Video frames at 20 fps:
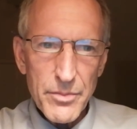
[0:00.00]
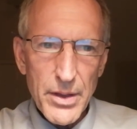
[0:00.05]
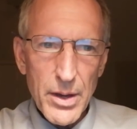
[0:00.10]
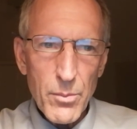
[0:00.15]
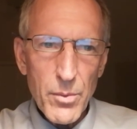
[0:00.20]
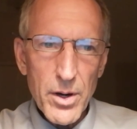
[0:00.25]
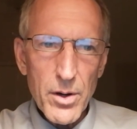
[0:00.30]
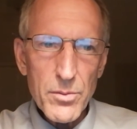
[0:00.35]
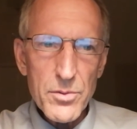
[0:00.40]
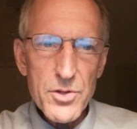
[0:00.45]

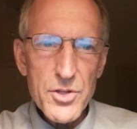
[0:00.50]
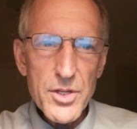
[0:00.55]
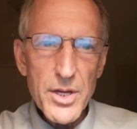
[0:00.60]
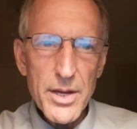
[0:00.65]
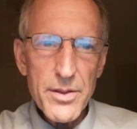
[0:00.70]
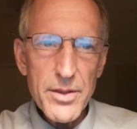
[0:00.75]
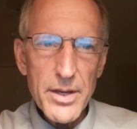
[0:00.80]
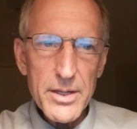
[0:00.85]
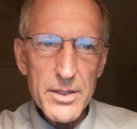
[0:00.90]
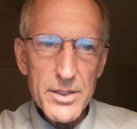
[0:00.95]
went on to
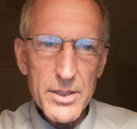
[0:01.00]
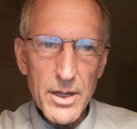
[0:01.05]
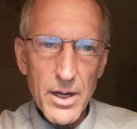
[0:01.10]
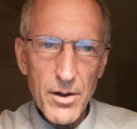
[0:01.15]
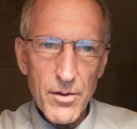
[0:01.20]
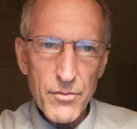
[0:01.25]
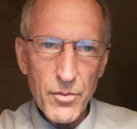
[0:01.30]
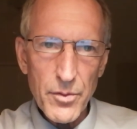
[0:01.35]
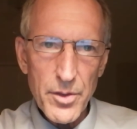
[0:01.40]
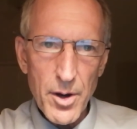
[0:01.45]
say
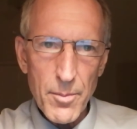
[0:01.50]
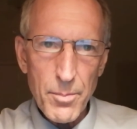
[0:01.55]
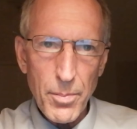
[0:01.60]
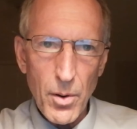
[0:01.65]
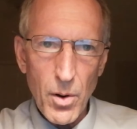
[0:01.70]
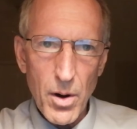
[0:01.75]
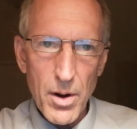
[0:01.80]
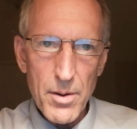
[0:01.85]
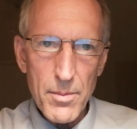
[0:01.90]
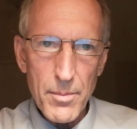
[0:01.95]
that for their
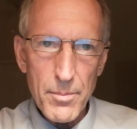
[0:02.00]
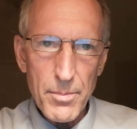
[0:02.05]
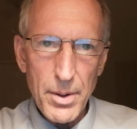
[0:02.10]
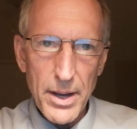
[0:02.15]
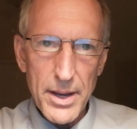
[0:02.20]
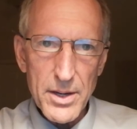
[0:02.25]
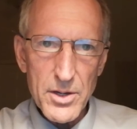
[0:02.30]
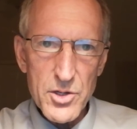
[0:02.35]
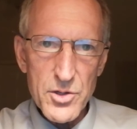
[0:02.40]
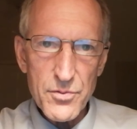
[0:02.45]
part,
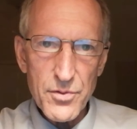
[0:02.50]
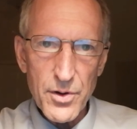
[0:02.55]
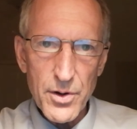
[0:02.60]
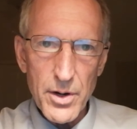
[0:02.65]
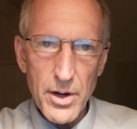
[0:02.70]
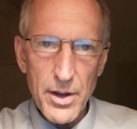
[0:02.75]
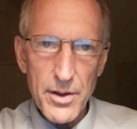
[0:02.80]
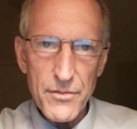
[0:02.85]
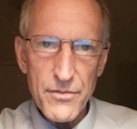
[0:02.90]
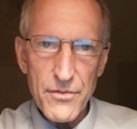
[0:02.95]
banks
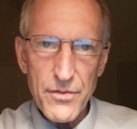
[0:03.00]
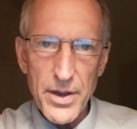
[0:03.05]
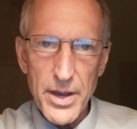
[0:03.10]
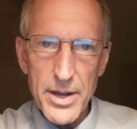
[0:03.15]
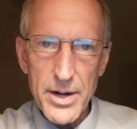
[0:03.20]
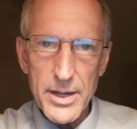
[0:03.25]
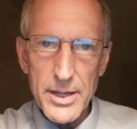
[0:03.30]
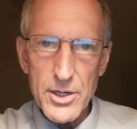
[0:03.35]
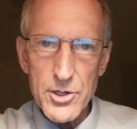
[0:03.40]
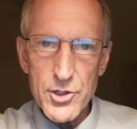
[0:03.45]
fear a
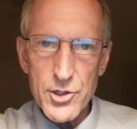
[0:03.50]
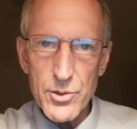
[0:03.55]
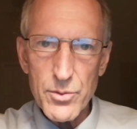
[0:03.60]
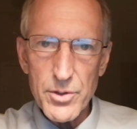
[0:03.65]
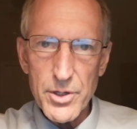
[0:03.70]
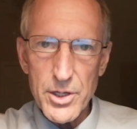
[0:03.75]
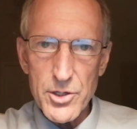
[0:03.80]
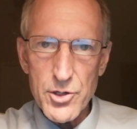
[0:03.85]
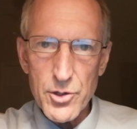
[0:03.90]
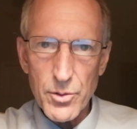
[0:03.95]

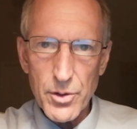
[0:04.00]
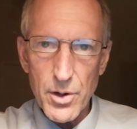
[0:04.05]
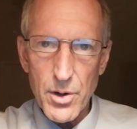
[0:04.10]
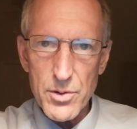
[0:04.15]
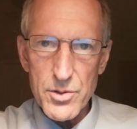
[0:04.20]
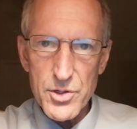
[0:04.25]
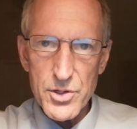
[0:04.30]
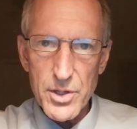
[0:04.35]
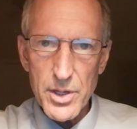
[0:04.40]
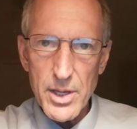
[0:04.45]
Fed-issued digital
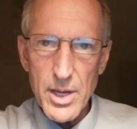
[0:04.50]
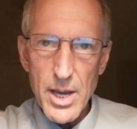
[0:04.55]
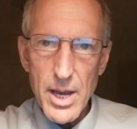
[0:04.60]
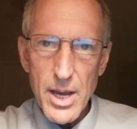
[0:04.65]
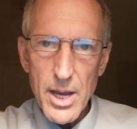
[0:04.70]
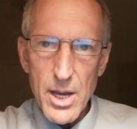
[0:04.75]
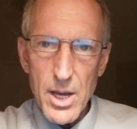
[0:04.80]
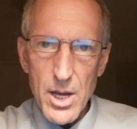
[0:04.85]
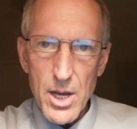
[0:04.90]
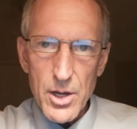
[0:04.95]
currency
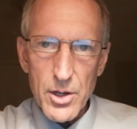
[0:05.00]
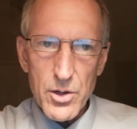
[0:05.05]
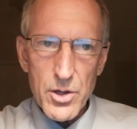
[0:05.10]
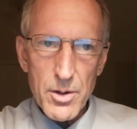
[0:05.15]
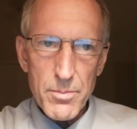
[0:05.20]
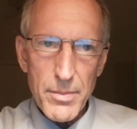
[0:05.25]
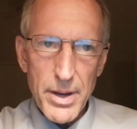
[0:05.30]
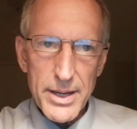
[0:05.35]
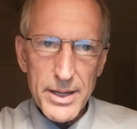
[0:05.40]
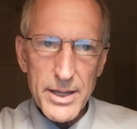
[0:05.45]

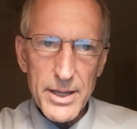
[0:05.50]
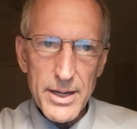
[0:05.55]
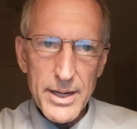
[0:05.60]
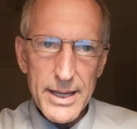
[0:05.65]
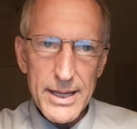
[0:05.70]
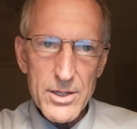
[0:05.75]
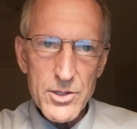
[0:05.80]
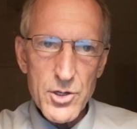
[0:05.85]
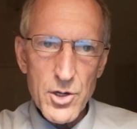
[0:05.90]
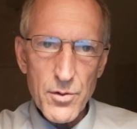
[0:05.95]
could make it
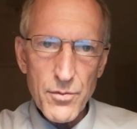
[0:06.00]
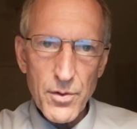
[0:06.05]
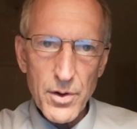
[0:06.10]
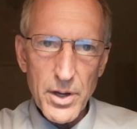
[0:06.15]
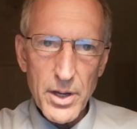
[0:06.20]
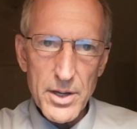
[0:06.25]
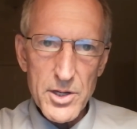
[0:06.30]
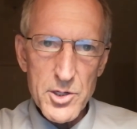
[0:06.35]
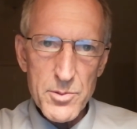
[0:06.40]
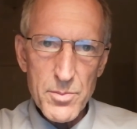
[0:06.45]
easier for
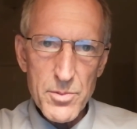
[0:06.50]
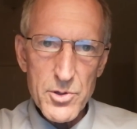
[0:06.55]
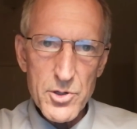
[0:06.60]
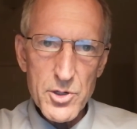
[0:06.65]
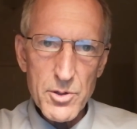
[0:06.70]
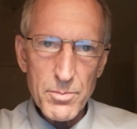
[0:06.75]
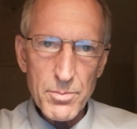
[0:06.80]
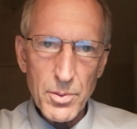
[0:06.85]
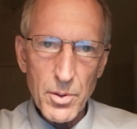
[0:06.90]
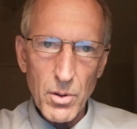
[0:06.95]
customers
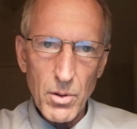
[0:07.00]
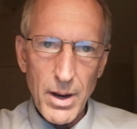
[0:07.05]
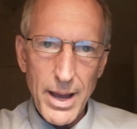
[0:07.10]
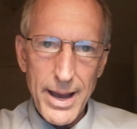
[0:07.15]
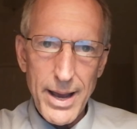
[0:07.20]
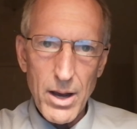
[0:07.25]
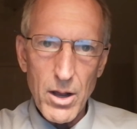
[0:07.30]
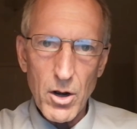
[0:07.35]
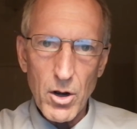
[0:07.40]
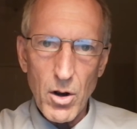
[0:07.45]
to pull
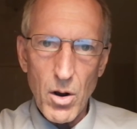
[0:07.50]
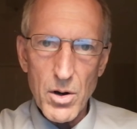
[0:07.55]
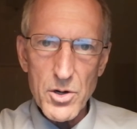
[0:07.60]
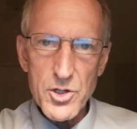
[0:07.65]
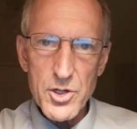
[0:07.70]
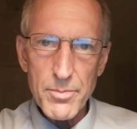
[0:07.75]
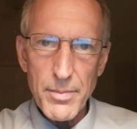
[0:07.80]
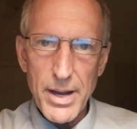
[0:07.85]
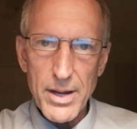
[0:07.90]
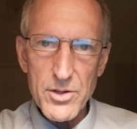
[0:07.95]
out
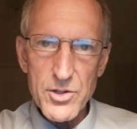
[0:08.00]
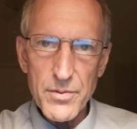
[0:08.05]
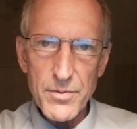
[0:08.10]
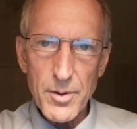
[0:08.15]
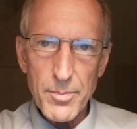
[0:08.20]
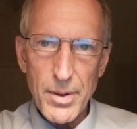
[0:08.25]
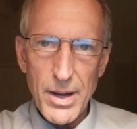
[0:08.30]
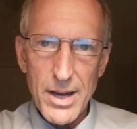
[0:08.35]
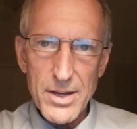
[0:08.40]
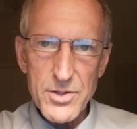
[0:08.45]
large amounts of
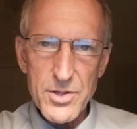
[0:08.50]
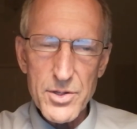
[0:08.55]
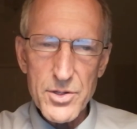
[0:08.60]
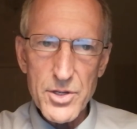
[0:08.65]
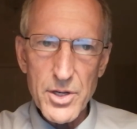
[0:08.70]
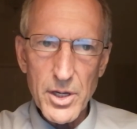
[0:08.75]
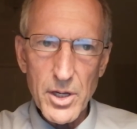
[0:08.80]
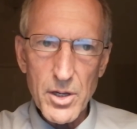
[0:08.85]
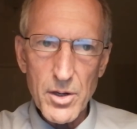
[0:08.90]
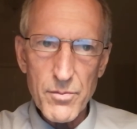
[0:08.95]

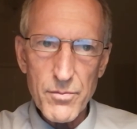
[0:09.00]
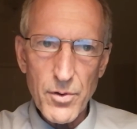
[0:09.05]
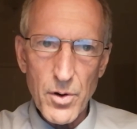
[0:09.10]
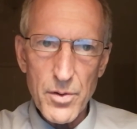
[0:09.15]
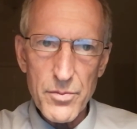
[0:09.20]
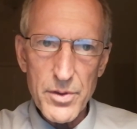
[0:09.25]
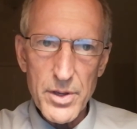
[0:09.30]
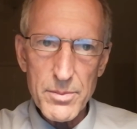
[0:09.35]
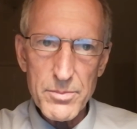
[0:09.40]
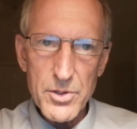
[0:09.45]
deposits and
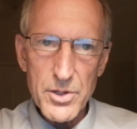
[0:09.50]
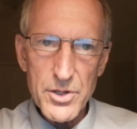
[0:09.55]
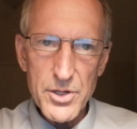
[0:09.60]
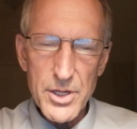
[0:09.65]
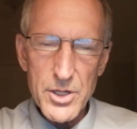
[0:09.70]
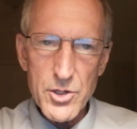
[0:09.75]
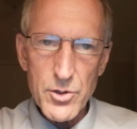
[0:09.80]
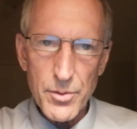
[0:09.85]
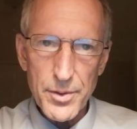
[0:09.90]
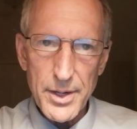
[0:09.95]
convert them to
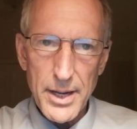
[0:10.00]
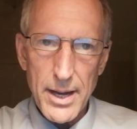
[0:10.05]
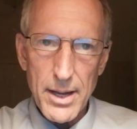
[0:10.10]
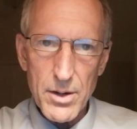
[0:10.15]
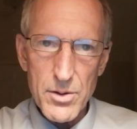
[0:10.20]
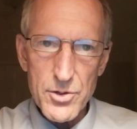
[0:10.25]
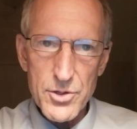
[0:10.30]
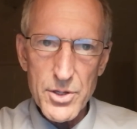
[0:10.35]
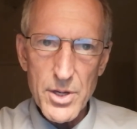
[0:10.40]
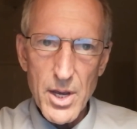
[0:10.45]
digital
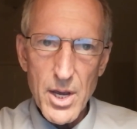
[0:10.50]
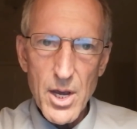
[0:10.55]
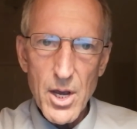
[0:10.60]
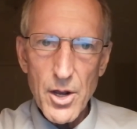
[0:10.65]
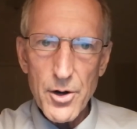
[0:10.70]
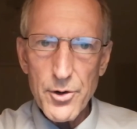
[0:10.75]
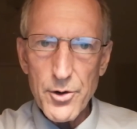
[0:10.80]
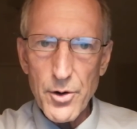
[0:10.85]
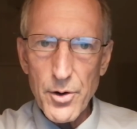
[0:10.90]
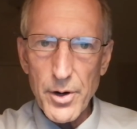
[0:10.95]
dollars
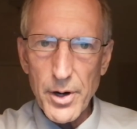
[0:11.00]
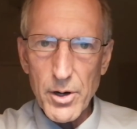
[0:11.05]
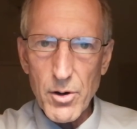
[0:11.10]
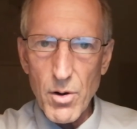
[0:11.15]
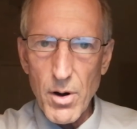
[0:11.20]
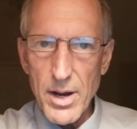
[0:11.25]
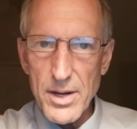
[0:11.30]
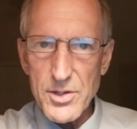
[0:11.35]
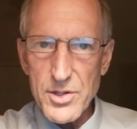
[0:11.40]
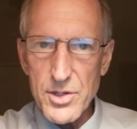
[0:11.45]
during a
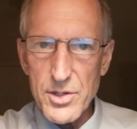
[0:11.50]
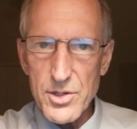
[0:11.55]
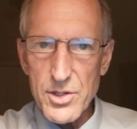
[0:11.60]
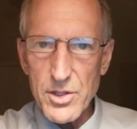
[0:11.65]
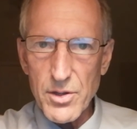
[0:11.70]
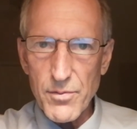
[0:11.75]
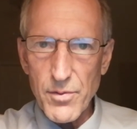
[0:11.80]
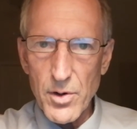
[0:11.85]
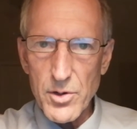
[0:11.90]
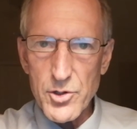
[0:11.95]
crisis,
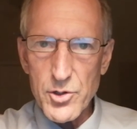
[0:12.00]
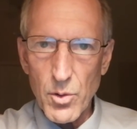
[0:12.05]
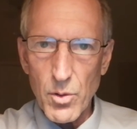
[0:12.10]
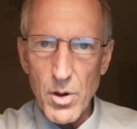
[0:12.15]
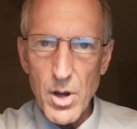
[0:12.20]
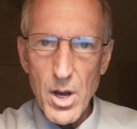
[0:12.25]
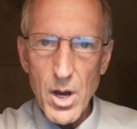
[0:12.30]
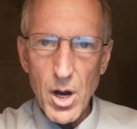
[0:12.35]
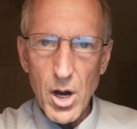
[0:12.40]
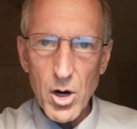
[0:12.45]
the
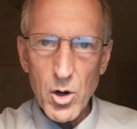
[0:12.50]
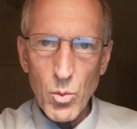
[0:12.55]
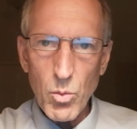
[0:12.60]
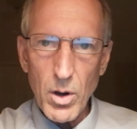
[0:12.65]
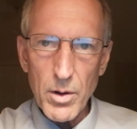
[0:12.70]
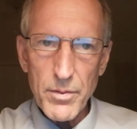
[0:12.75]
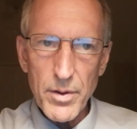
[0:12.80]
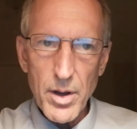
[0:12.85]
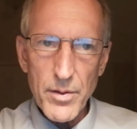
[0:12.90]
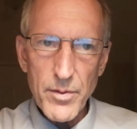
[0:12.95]
virtual
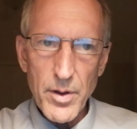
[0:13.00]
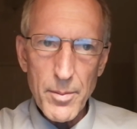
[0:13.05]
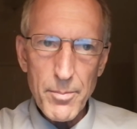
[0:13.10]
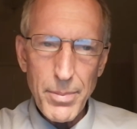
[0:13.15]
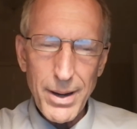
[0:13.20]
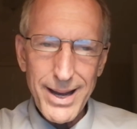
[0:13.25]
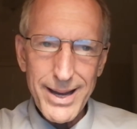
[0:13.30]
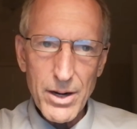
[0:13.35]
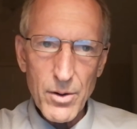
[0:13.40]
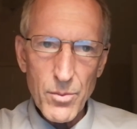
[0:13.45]
equivalent of a
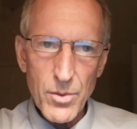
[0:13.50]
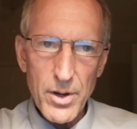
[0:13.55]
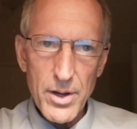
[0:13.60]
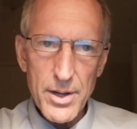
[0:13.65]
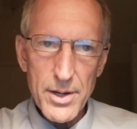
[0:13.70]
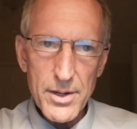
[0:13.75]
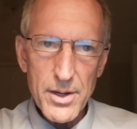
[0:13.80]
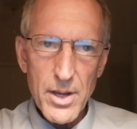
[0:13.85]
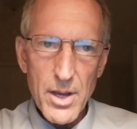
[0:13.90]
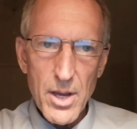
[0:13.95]
bank
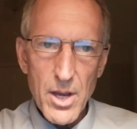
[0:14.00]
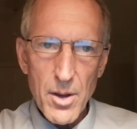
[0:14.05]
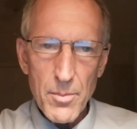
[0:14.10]
run,